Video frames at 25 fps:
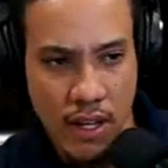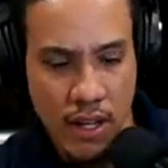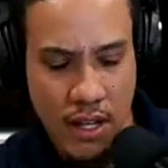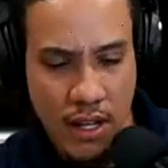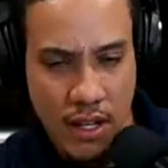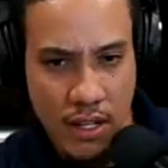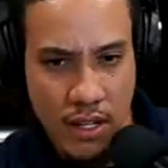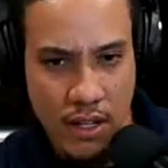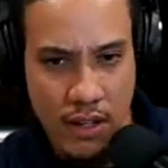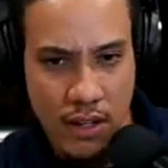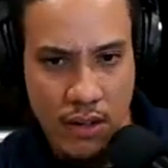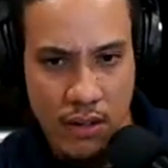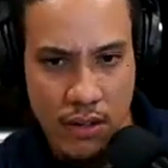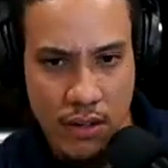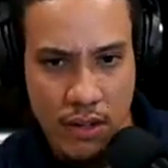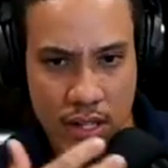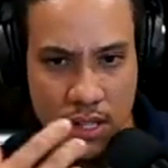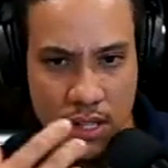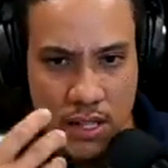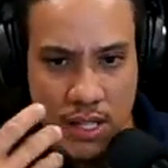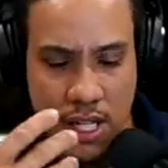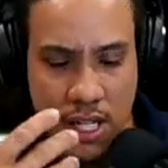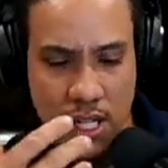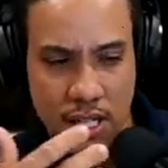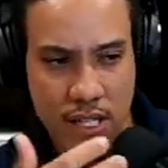you know in the
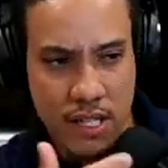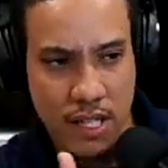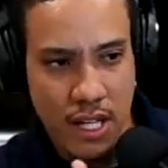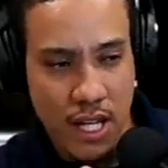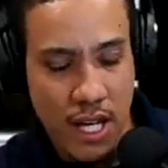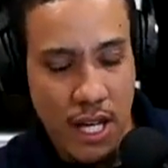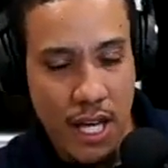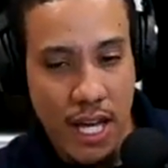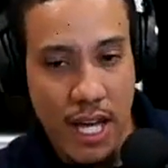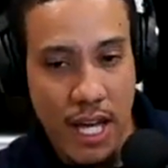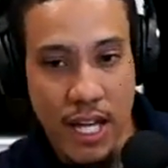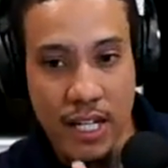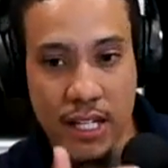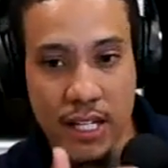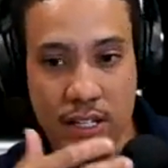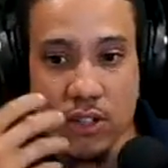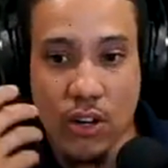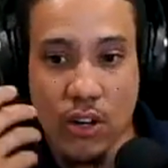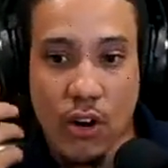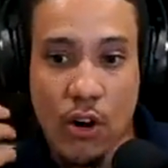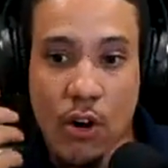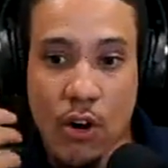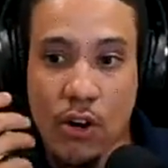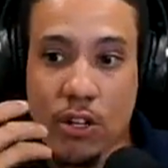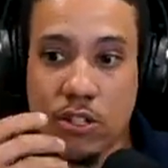states, and it's an
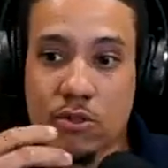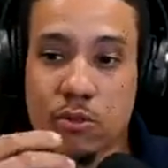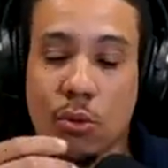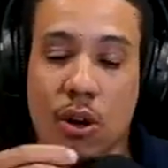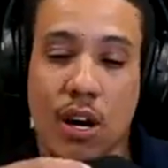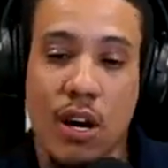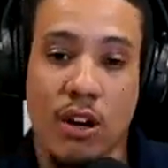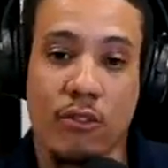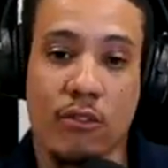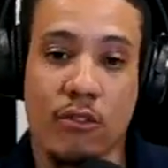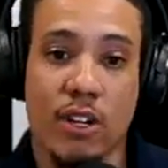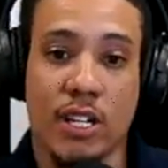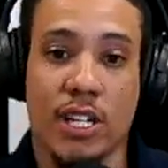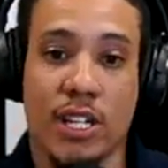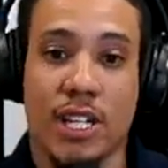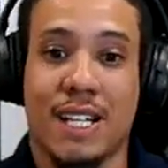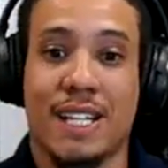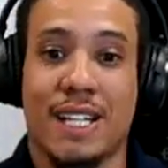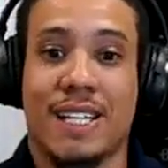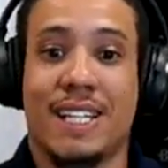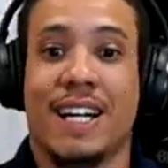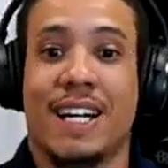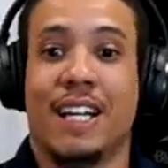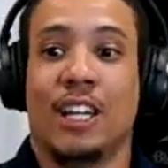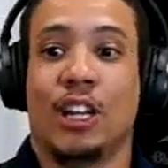orange wire running
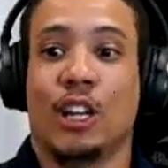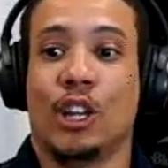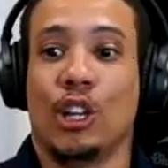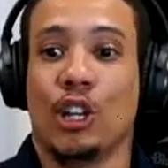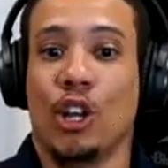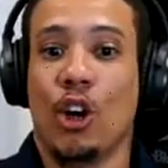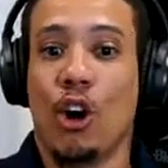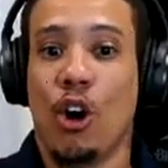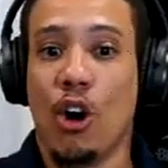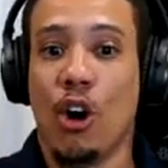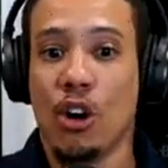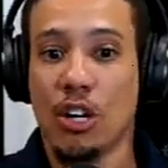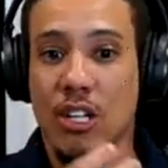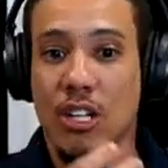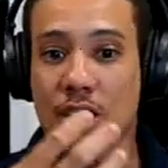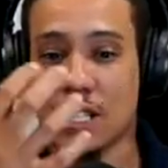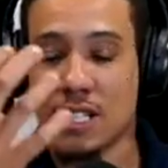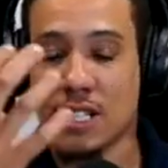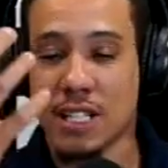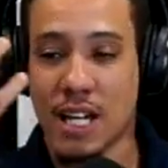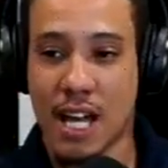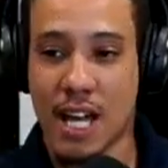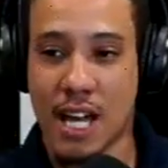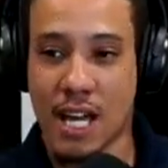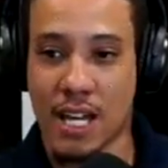
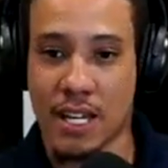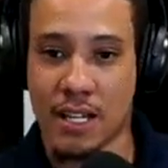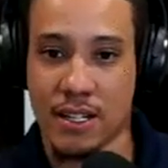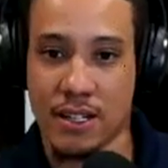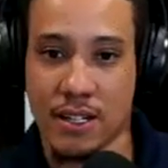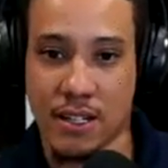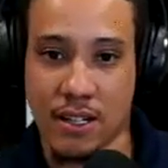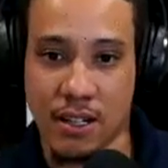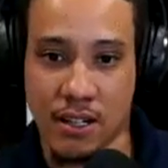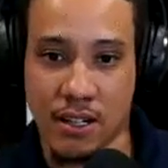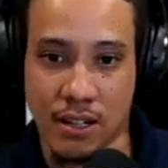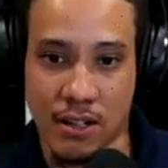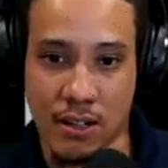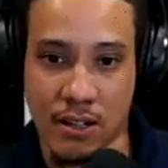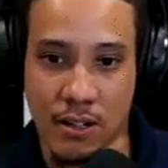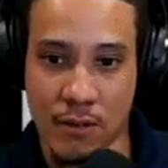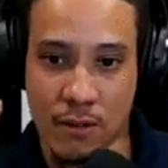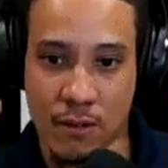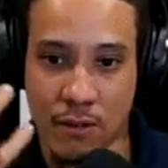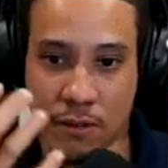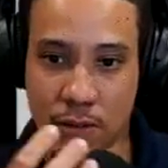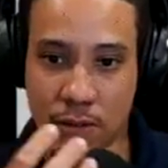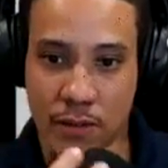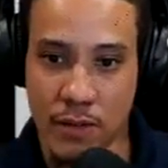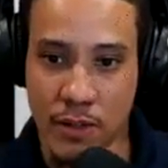alongside of
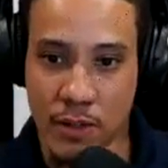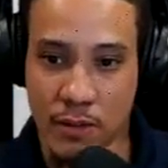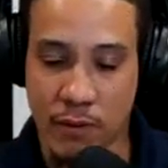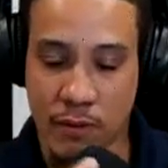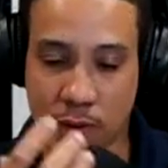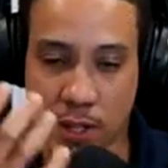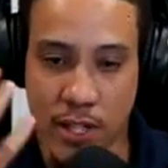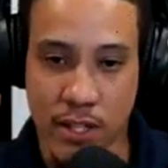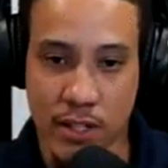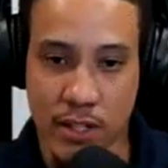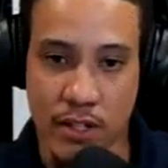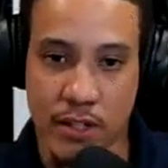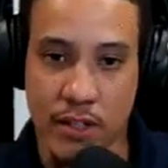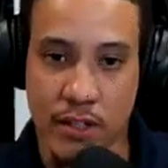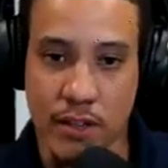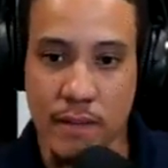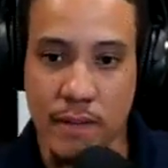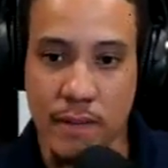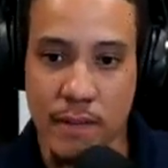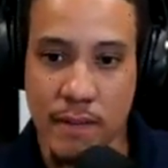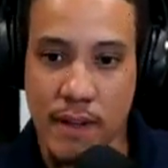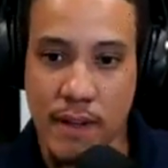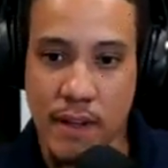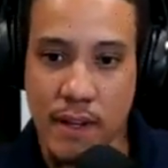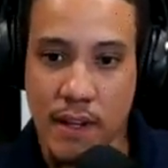the fender.
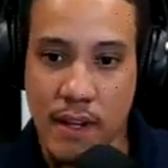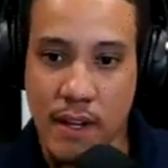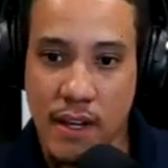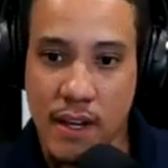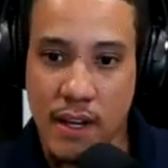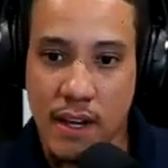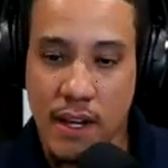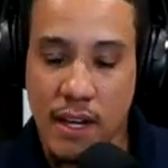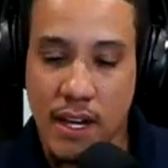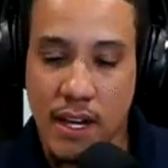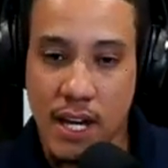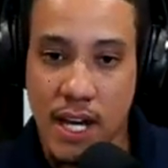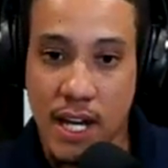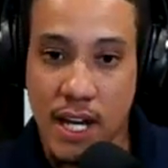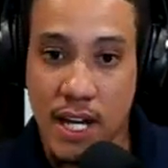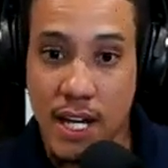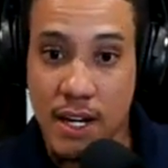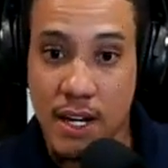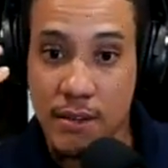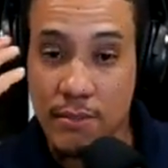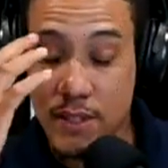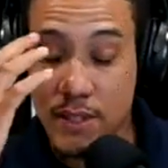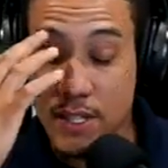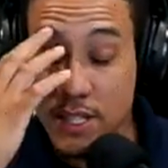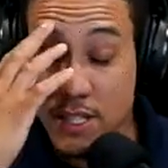And
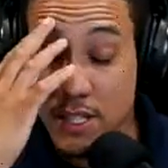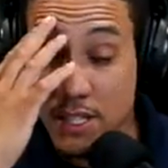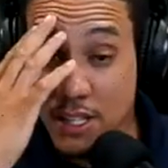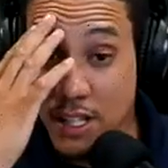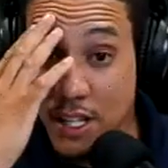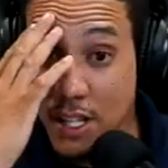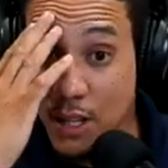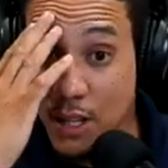I'm just like,